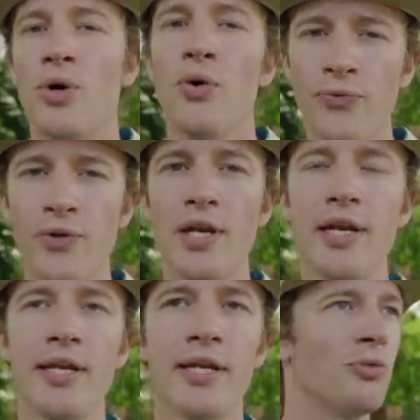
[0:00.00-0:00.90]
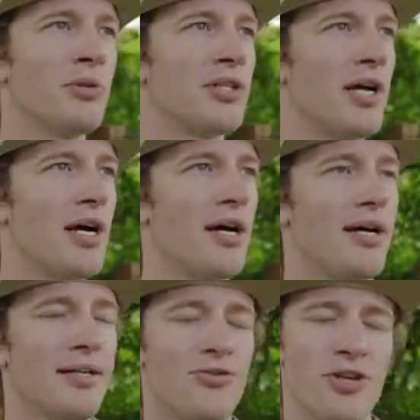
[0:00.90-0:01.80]
Hopefully
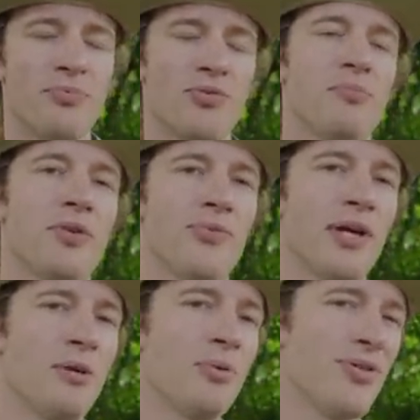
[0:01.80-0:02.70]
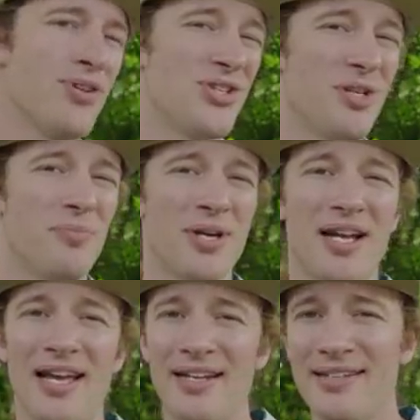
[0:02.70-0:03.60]
Tubbataha trips will be available this year but
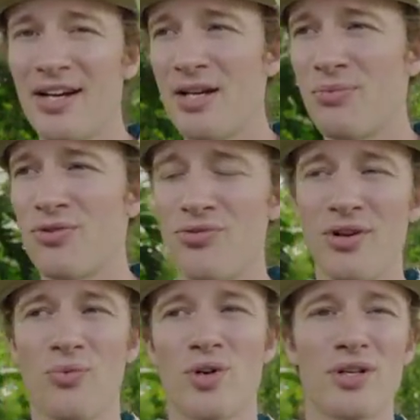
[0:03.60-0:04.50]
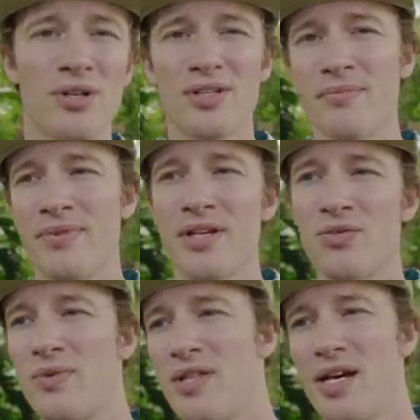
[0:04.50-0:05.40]
I highly doubt it. We're trying to work on some
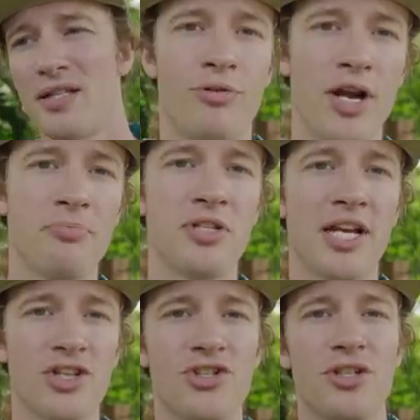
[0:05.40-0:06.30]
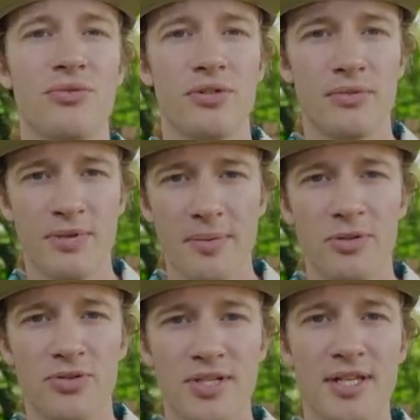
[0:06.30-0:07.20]
things with that. Perhaps next year we'll be
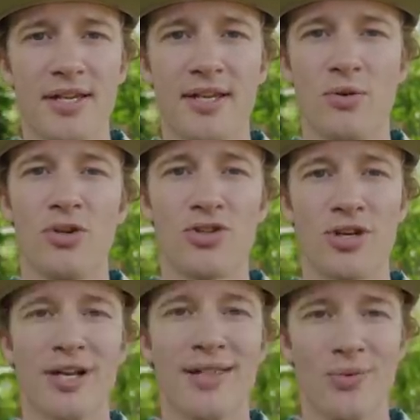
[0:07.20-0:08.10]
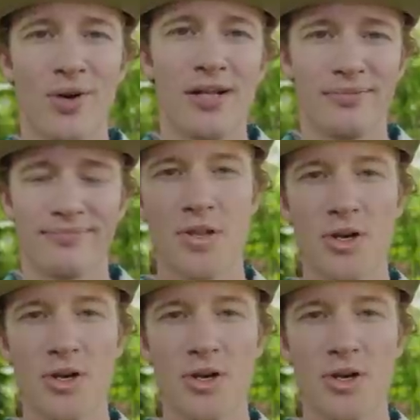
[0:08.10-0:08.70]
able to see the whale shark in the wild.